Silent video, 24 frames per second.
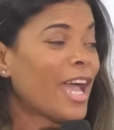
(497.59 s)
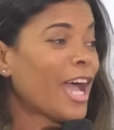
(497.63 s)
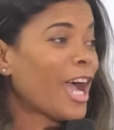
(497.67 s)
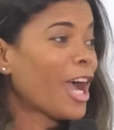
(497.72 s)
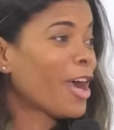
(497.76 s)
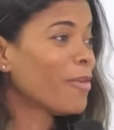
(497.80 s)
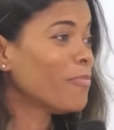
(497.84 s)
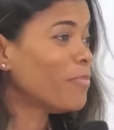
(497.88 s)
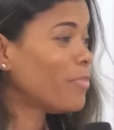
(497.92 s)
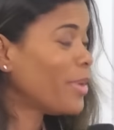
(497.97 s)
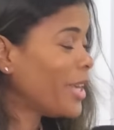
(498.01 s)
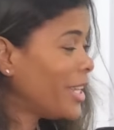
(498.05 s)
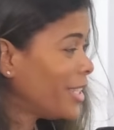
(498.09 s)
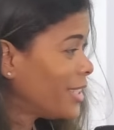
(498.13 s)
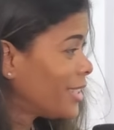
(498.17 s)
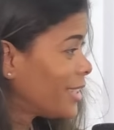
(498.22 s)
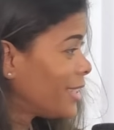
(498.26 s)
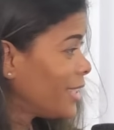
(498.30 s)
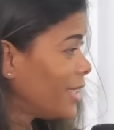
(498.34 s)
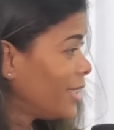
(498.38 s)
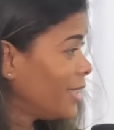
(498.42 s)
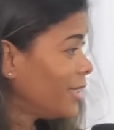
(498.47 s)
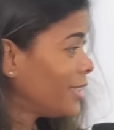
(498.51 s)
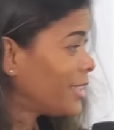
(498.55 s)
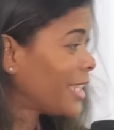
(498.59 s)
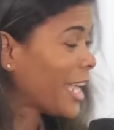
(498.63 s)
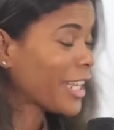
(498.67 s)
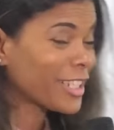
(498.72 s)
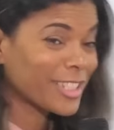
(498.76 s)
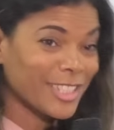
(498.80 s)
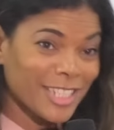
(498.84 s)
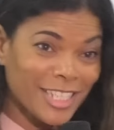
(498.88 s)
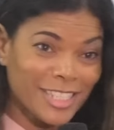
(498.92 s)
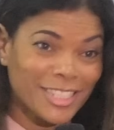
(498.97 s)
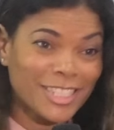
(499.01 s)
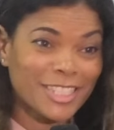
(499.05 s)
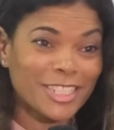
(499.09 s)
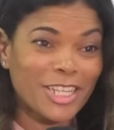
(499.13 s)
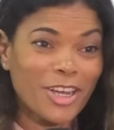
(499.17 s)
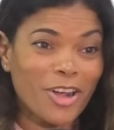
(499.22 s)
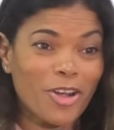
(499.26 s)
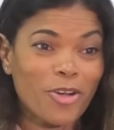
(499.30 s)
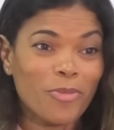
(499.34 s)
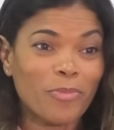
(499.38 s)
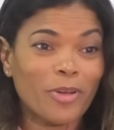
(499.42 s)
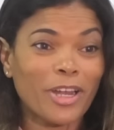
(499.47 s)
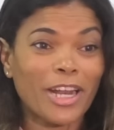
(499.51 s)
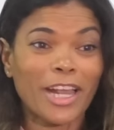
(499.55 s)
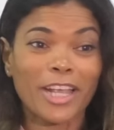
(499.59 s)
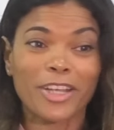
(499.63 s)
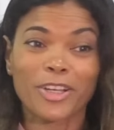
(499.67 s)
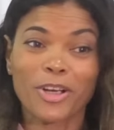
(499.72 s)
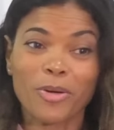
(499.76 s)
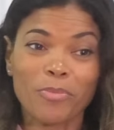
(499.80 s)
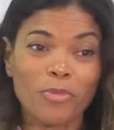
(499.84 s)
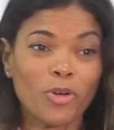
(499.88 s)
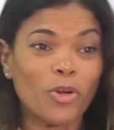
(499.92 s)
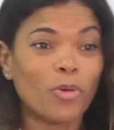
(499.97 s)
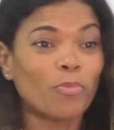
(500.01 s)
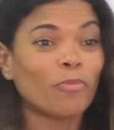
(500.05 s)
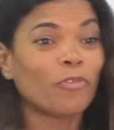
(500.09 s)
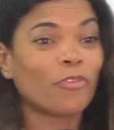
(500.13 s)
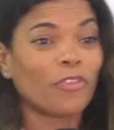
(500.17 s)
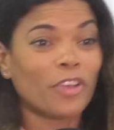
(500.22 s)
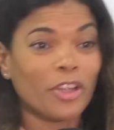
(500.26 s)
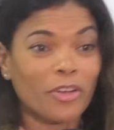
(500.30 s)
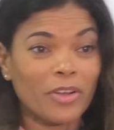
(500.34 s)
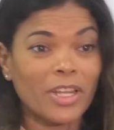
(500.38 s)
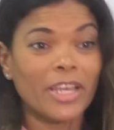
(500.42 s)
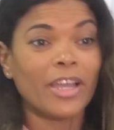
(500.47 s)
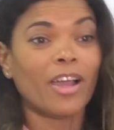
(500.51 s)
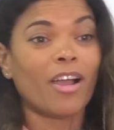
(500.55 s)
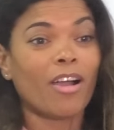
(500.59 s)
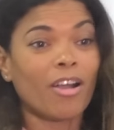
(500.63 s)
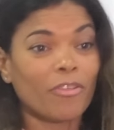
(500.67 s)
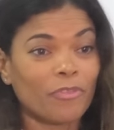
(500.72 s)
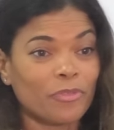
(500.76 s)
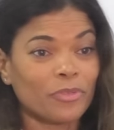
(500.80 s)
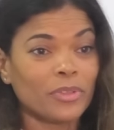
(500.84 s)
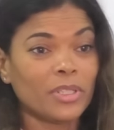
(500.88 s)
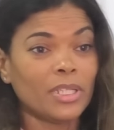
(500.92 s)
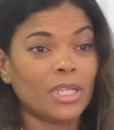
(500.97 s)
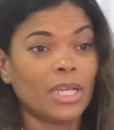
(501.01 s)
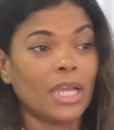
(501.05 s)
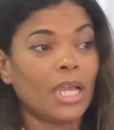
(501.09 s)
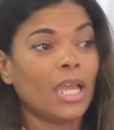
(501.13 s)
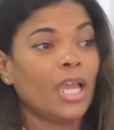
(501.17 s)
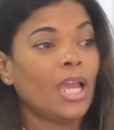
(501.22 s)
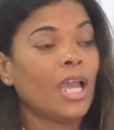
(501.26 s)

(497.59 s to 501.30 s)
I'm based in Texas now, but I come home fairly often.